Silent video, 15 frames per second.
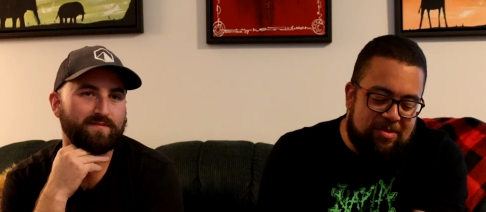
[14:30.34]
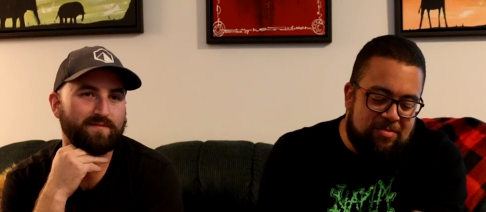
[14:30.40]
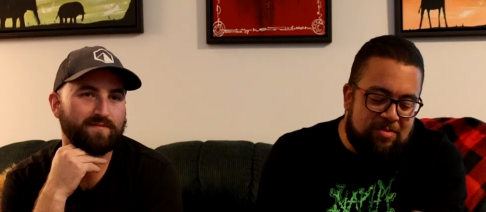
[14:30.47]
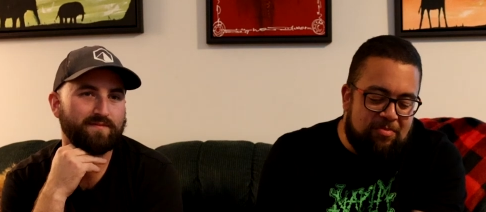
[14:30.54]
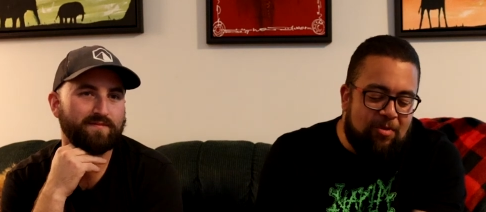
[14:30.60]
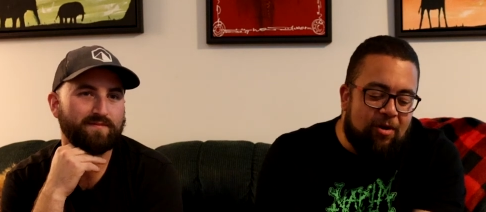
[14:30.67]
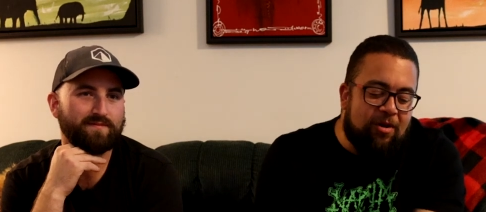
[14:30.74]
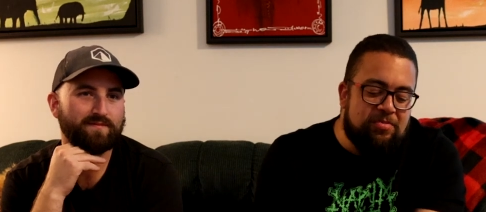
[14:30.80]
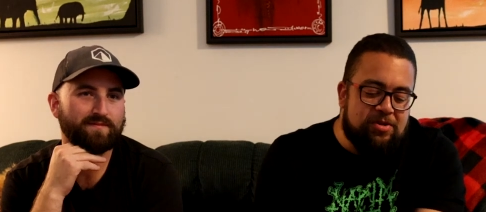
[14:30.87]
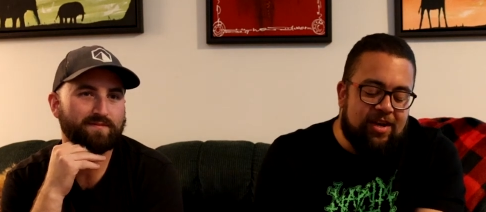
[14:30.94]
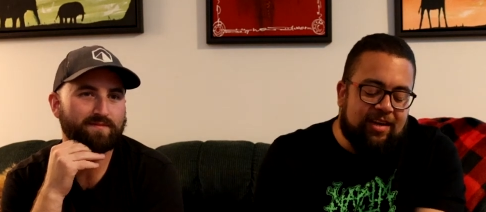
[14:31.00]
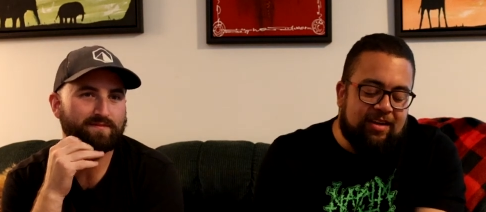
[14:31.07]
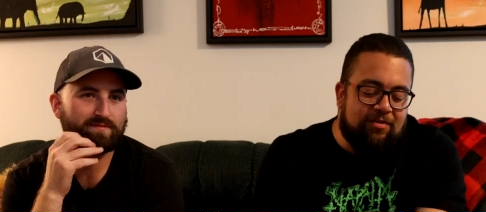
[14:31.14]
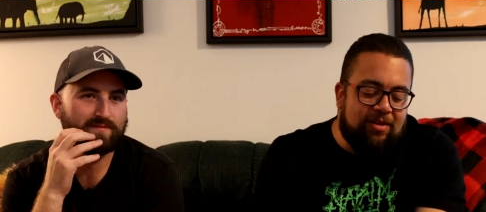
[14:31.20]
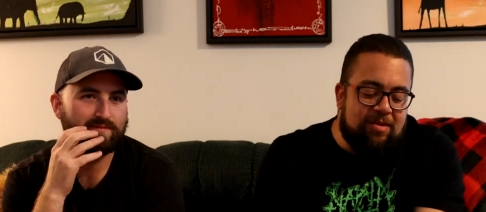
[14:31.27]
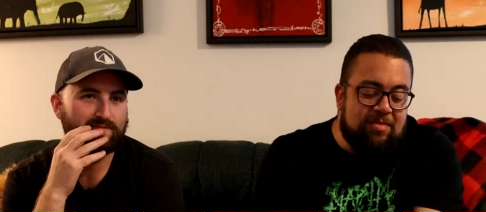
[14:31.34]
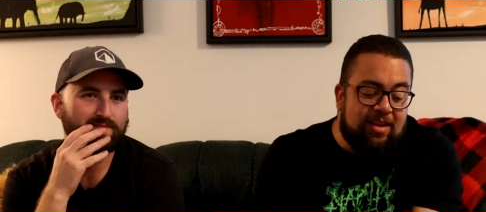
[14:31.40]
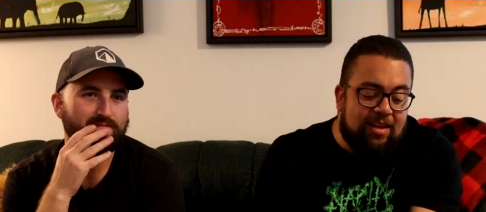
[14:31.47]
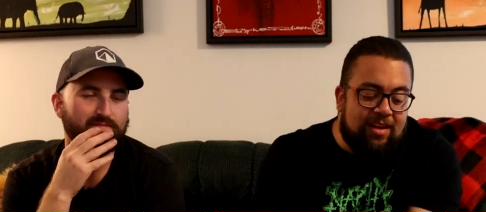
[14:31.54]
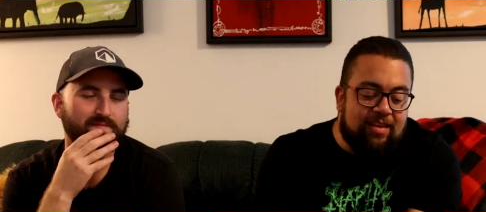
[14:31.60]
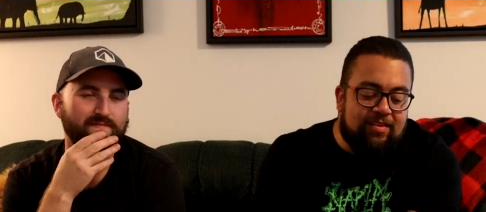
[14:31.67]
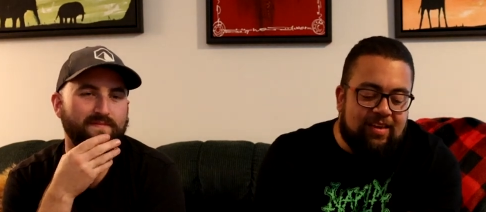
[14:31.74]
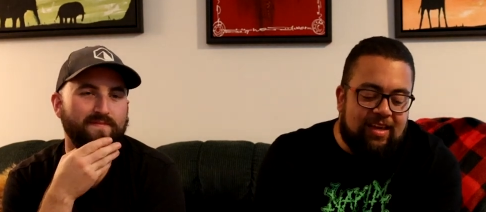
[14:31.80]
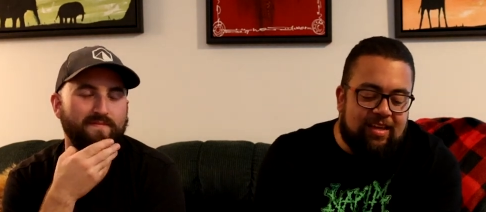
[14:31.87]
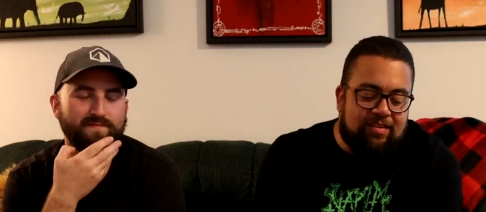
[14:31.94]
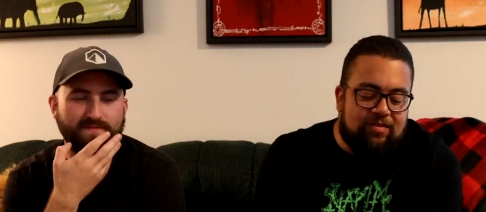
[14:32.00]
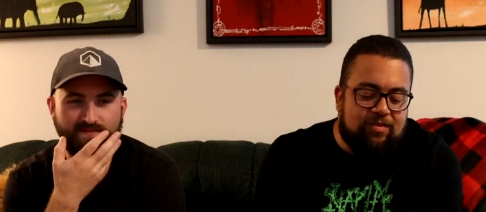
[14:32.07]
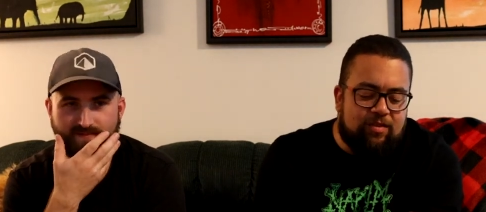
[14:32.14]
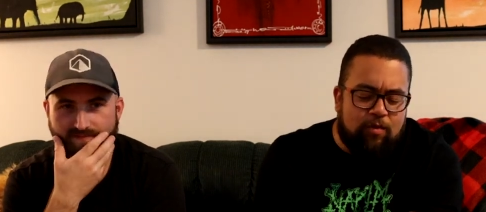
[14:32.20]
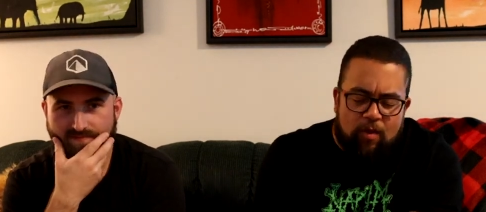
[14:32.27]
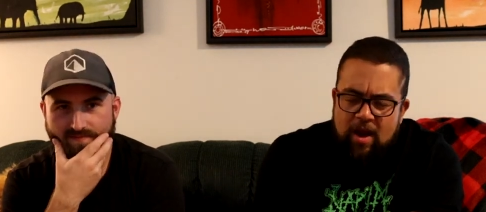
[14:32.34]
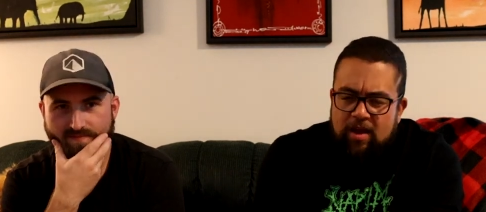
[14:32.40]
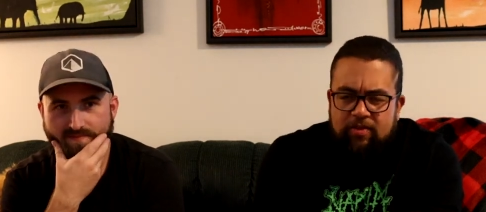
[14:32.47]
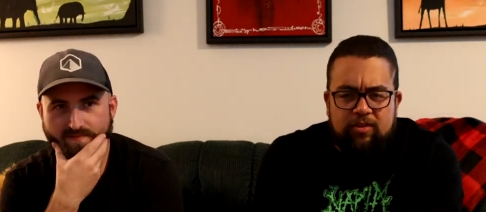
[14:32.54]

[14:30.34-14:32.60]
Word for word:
Speaker 1: to be more objective. And I mean, it is it's great.